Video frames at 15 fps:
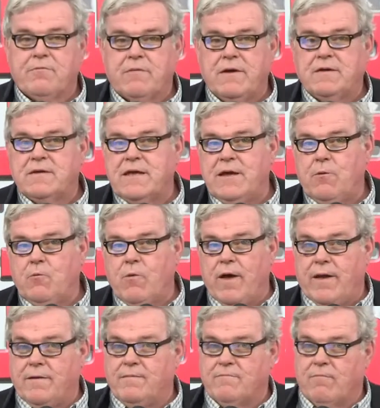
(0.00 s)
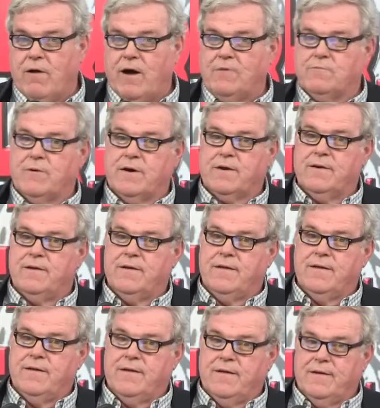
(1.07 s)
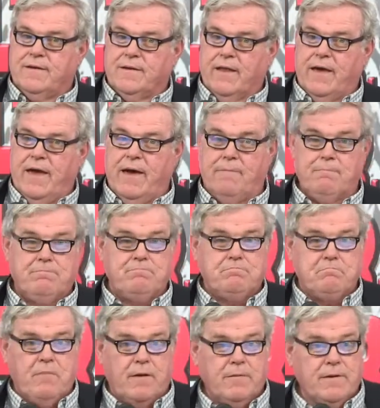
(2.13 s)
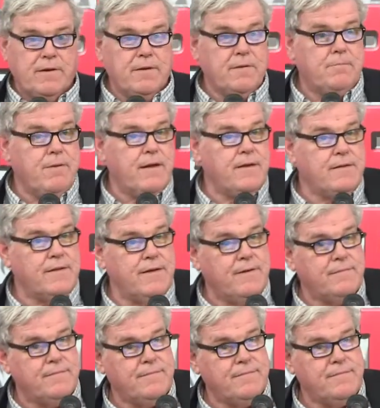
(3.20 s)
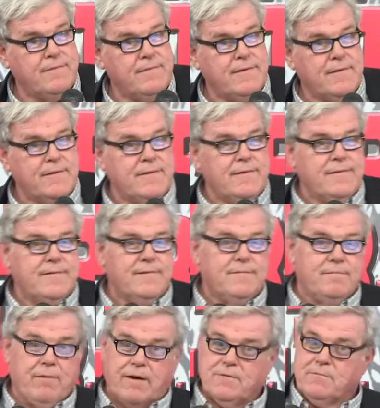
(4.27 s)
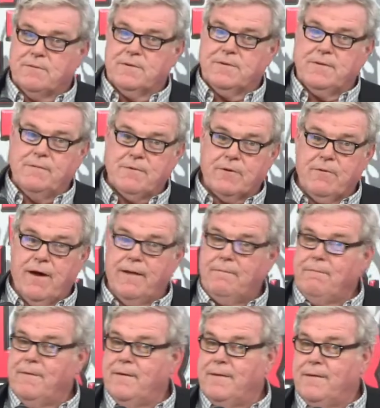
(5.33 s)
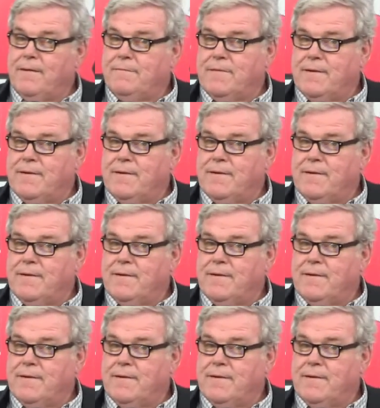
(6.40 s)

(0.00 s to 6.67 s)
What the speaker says: three-seat win. Roderick, Lamb, maybe an independent there. Possible a Democrat, you know,